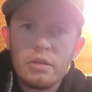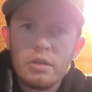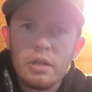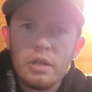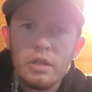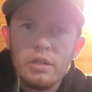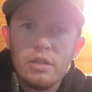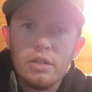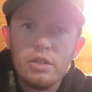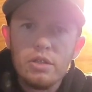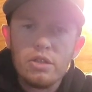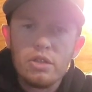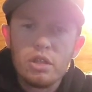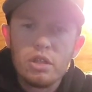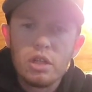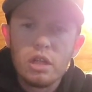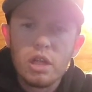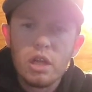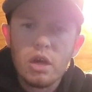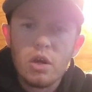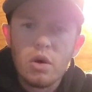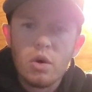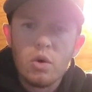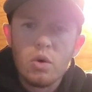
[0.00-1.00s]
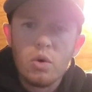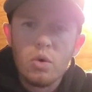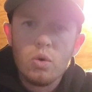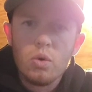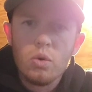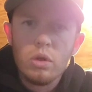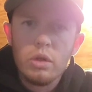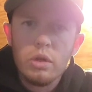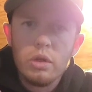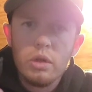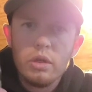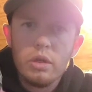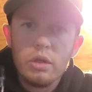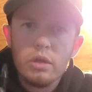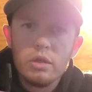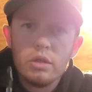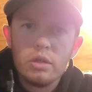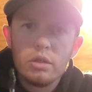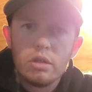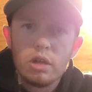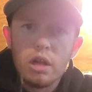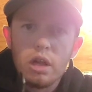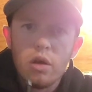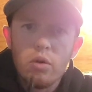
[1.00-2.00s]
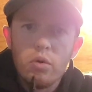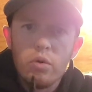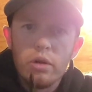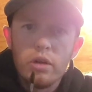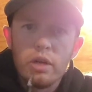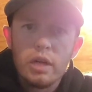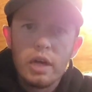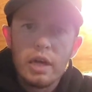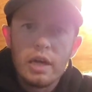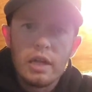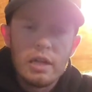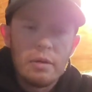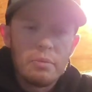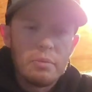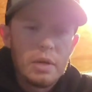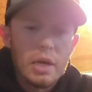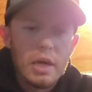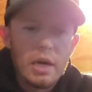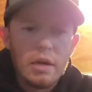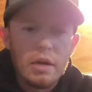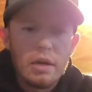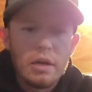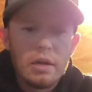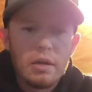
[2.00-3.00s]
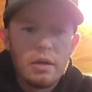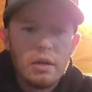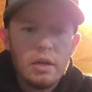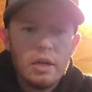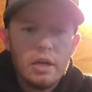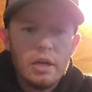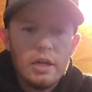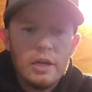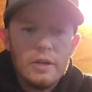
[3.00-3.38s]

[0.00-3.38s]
and just slowly take them down